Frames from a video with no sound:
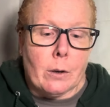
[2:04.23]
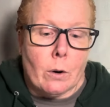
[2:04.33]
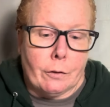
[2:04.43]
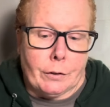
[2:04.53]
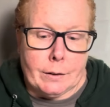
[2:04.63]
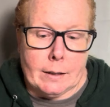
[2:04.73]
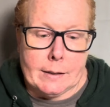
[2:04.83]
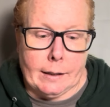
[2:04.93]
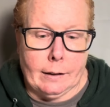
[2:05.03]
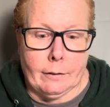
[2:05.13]
goal for the
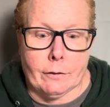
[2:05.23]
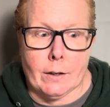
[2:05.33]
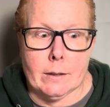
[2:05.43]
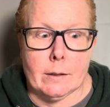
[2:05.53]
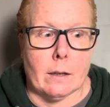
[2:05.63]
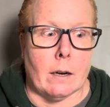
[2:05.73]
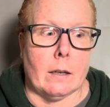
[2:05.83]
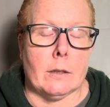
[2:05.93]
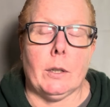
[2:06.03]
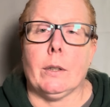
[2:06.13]
sinking funds
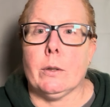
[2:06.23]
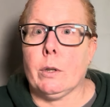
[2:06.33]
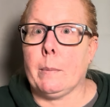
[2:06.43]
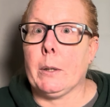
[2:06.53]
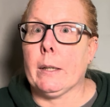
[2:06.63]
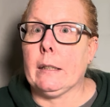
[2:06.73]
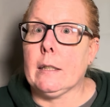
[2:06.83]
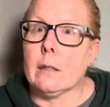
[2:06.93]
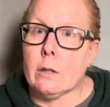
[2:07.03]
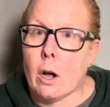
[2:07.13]
are to contribute at
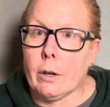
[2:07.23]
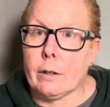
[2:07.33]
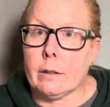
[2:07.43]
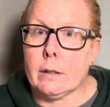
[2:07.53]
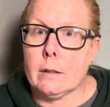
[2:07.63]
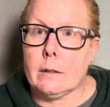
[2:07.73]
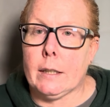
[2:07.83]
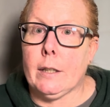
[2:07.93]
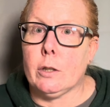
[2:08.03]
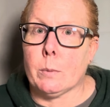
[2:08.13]
least $1
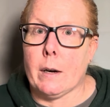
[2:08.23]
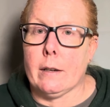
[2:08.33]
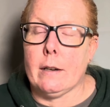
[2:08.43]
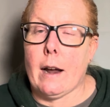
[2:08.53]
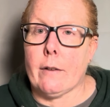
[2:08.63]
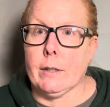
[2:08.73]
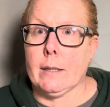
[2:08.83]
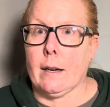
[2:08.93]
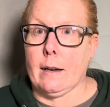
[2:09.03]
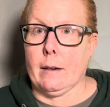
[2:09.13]
to each one every
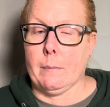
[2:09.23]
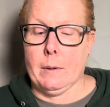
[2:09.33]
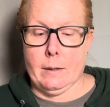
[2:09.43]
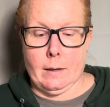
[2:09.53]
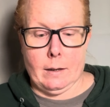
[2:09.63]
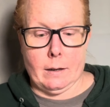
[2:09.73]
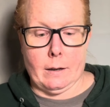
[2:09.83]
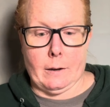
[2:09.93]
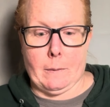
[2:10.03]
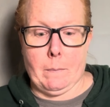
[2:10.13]
time
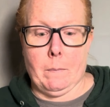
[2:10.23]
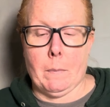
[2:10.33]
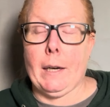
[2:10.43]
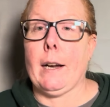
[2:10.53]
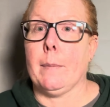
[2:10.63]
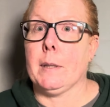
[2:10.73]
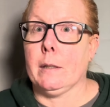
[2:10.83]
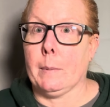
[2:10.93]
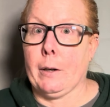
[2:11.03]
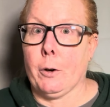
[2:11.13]
money comes
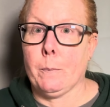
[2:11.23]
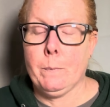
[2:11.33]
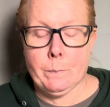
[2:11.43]
into my home.